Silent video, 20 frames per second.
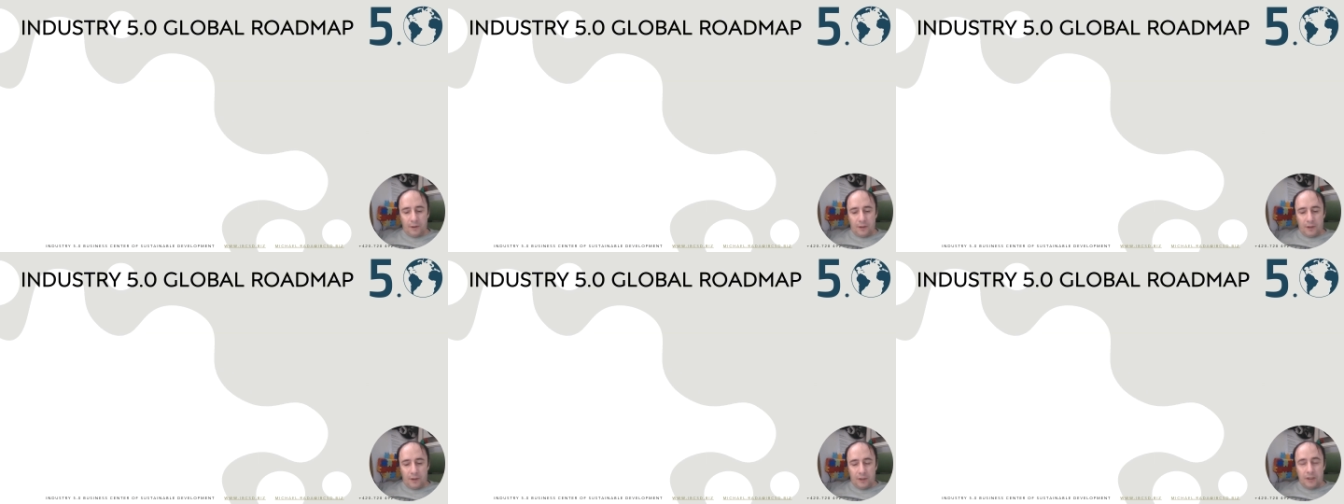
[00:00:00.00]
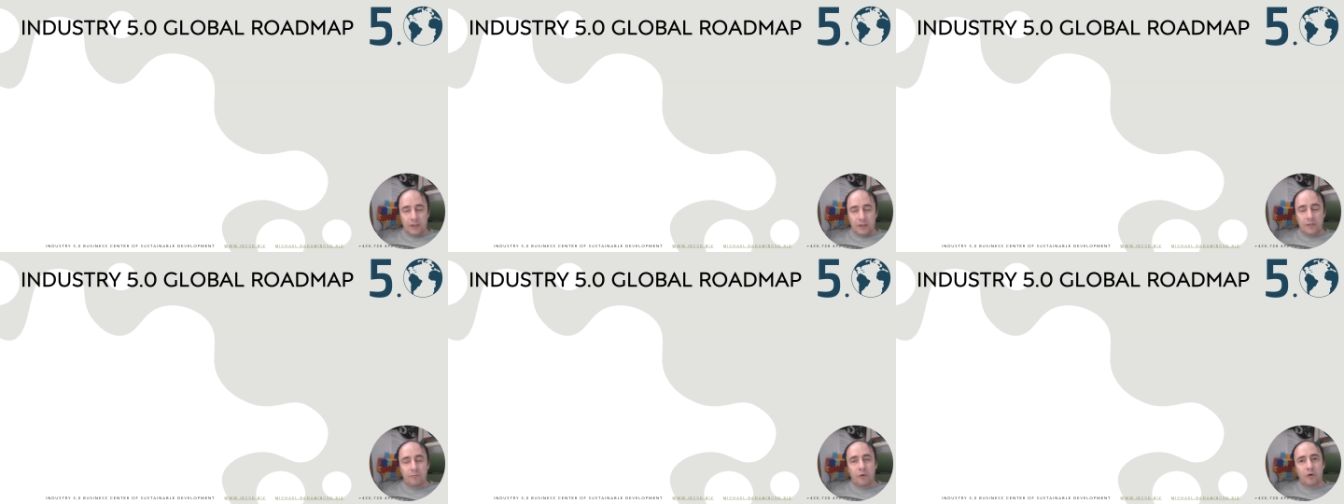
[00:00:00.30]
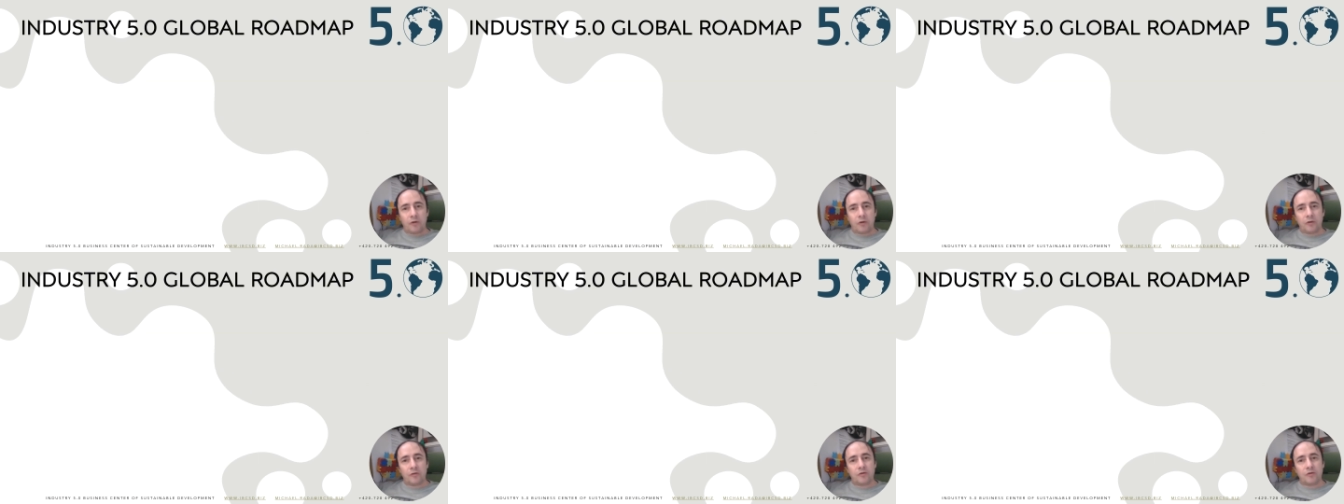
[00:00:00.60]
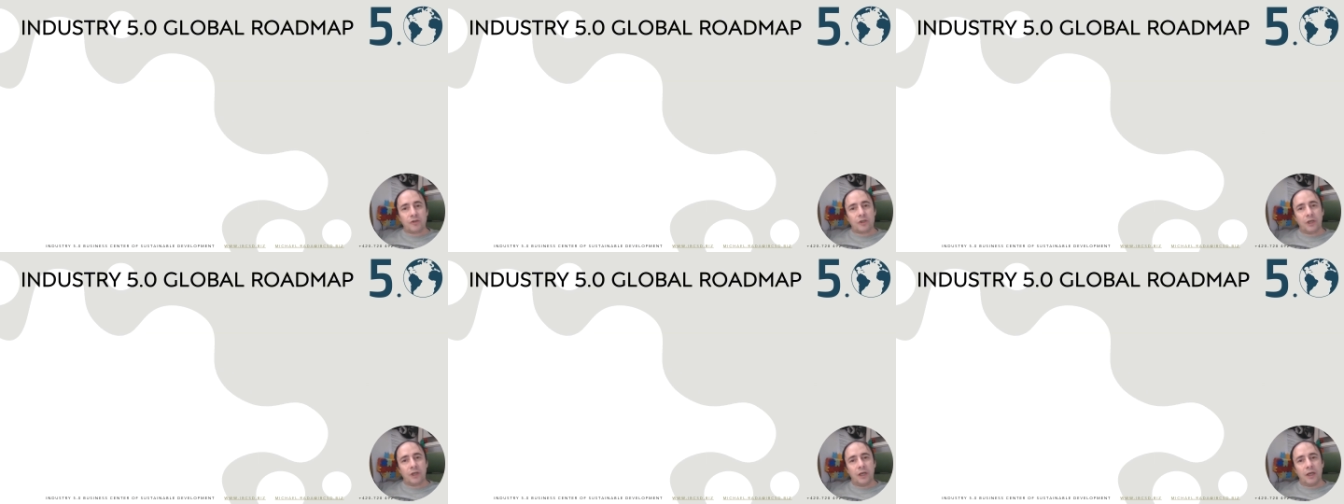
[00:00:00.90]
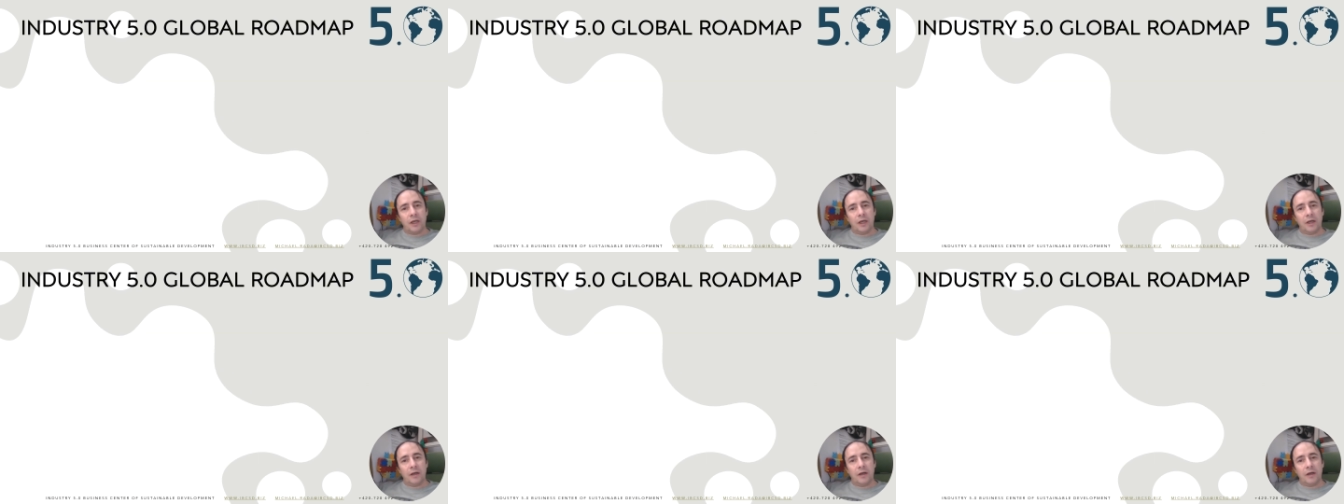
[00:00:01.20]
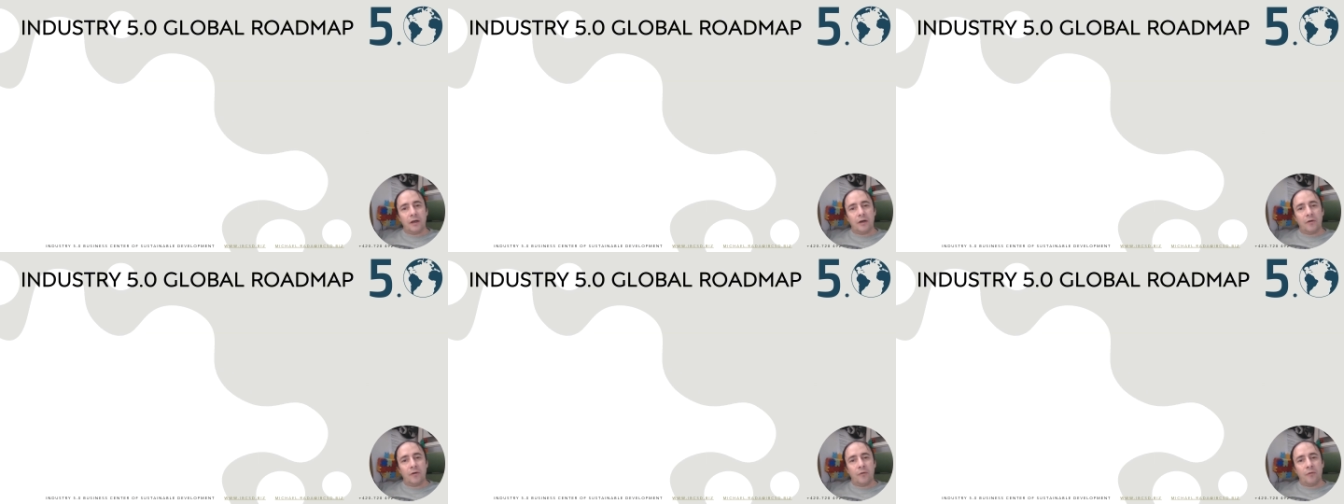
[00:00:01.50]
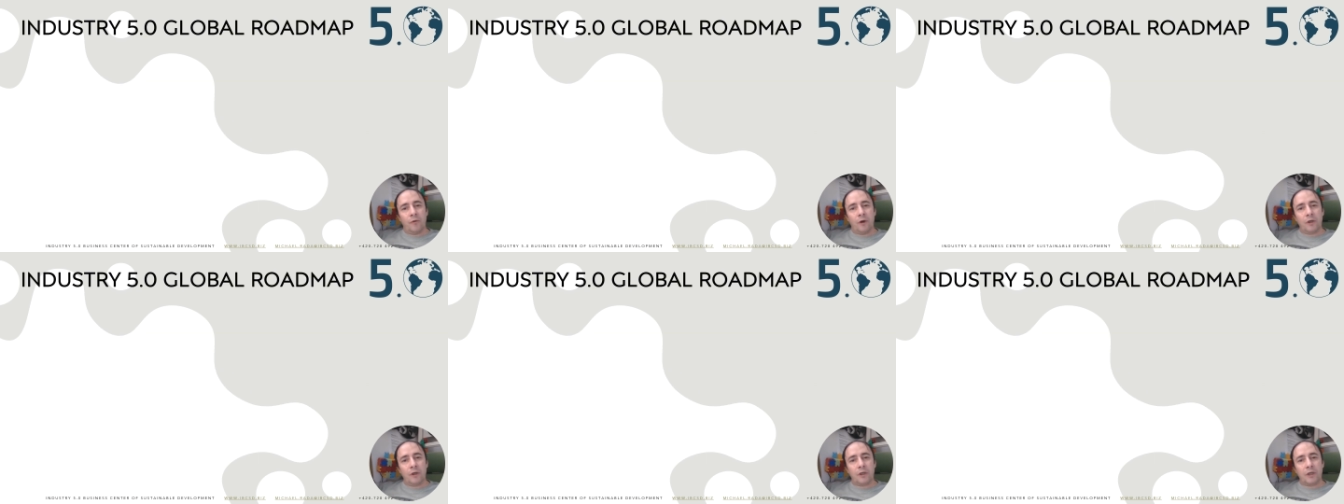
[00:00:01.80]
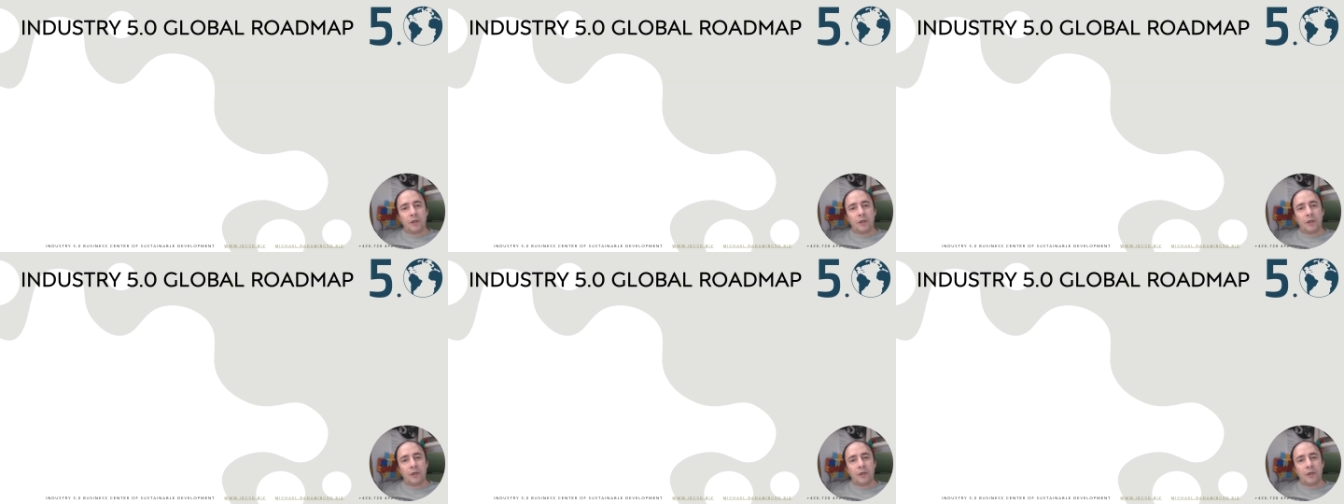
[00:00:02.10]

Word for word: It is important to say what,